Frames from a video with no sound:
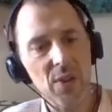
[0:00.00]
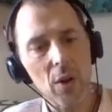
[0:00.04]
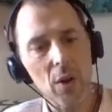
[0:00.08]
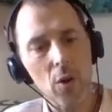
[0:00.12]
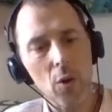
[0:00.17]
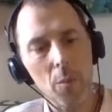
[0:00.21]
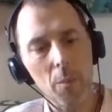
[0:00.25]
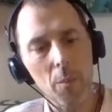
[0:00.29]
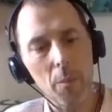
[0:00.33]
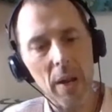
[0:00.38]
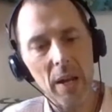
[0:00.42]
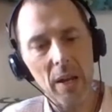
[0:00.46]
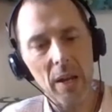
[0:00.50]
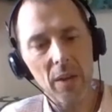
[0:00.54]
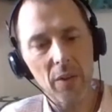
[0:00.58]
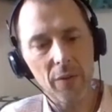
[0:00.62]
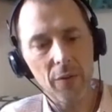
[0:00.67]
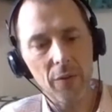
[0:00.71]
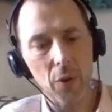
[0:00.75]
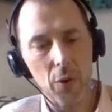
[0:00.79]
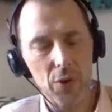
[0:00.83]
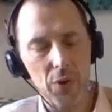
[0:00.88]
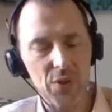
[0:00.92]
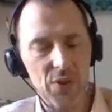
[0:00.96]
they don't make
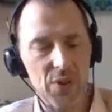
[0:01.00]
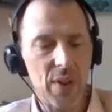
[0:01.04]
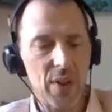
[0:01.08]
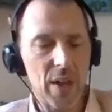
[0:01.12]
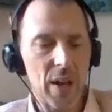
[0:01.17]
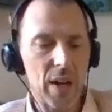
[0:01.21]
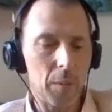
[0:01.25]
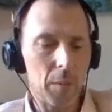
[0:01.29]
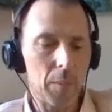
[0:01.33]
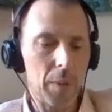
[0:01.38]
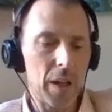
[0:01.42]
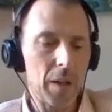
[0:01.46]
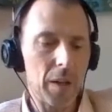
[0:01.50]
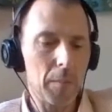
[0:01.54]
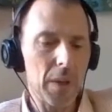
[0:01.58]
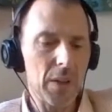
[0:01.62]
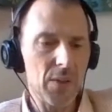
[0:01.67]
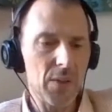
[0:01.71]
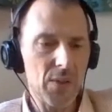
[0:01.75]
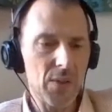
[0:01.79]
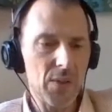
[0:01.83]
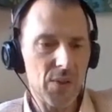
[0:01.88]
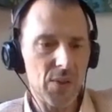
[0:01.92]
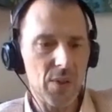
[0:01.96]
the photosynthetic
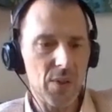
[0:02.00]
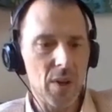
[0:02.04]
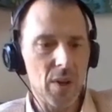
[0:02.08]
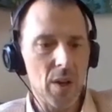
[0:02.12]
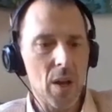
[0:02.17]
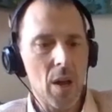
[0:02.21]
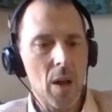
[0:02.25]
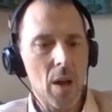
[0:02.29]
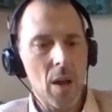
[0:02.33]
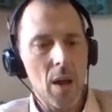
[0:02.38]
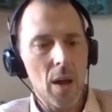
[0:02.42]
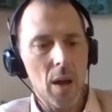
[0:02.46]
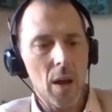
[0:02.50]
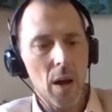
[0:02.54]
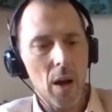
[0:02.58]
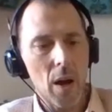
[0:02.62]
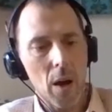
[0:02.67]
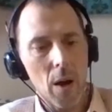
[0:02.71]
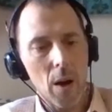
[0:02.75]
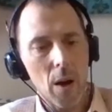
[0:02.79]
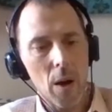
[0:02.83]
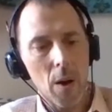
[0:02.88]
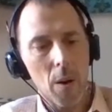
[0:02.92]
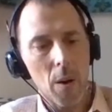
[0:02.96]
pigments.
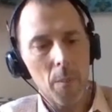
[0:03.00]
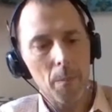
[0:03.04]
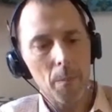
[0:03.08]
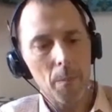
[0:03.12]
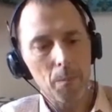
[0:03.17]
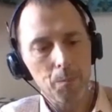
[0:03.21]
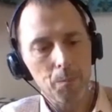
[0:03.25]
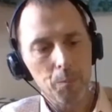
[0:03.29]
Mm-hmm.